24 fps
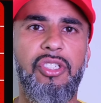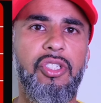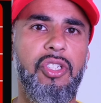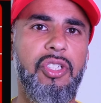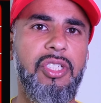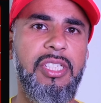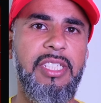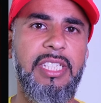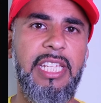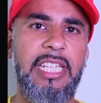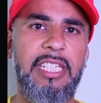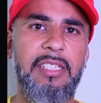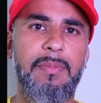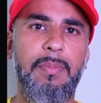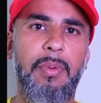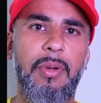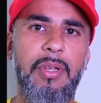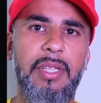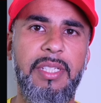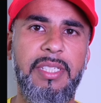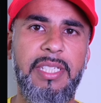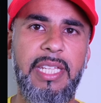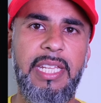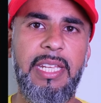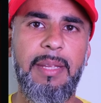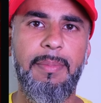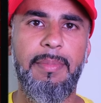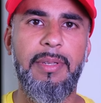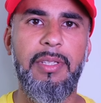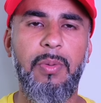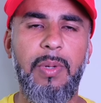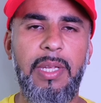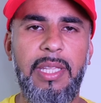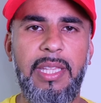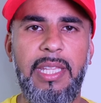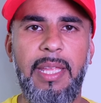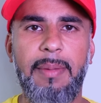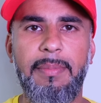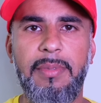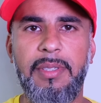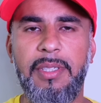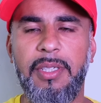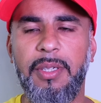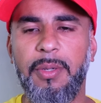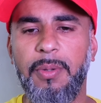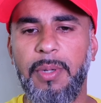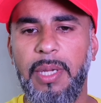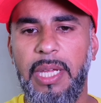just 6 points in it between them
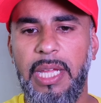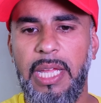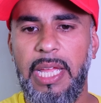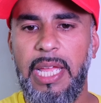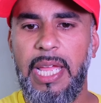two,